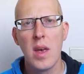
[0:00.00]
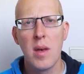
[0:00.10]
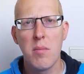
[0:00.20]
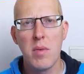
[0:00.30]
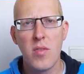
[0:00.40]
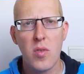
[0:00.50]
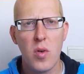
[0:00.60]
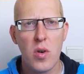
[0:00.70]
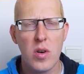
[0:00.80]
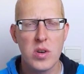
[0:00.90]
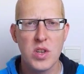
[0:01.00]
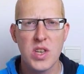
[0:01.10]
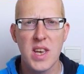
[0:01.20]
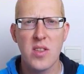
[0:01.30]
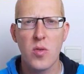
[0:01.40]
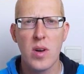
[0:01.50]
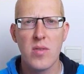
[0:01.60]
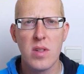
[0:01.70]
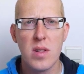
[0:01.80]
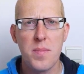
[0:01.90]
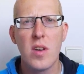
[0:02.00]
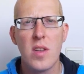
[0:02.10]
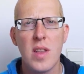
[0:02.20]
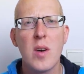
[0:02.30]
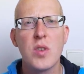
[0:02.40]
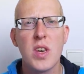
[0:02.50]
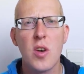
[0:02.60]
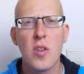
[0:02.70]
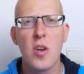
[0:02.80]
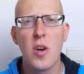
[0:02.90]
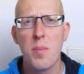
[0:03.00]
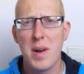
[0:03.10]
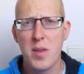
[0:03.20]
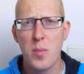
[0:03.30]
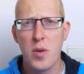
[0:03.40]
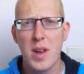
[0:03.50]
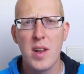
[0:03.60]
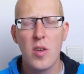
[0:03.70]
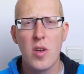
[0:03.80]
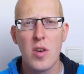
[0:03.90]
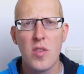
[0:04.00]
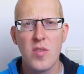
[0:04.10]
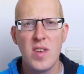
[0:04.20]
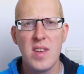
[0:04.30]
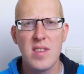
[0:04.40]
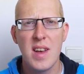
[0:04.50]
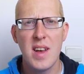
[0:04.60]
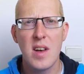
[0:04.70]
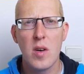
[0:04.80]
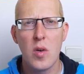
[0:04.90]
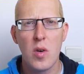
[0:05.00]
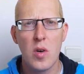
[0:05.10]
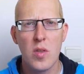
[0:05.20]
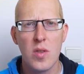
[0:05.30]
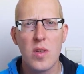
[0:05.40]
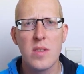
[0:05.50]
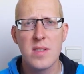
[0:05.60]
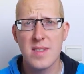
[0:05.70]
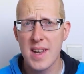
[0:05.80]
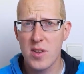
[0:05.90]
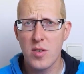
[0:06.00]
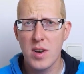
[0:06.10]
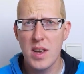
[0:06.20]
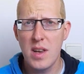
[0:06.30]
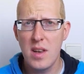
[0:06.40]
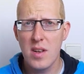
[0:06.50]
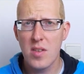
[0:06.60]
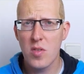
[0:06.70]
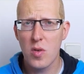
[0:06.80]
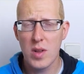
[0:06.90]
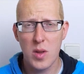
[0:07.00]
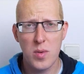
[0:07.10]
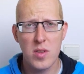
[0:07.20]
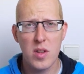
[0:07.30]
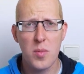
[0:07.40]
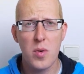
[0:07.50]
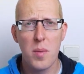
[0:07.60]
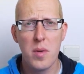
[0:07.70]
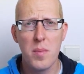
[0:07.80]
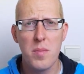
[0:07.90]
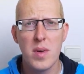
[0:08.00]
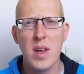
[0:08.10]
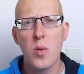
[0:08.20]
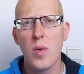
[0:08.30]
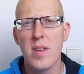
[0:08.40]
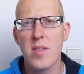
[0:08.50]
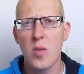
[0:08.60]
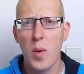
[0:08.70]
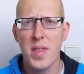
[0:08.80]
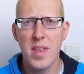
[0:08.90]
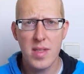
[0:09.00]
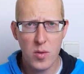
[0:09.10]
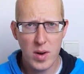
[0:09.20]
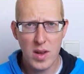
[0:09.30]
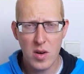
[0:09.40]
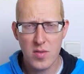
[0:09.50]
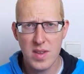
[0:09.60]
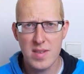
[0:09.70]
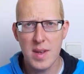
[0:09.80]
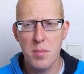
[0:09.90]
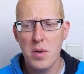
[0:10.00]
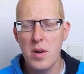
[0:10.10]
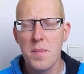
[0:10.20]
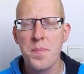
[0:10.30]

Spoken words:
before she can travel. Now she got her passport and her visa on Saturday, so that was not a problem. It was 23 of December,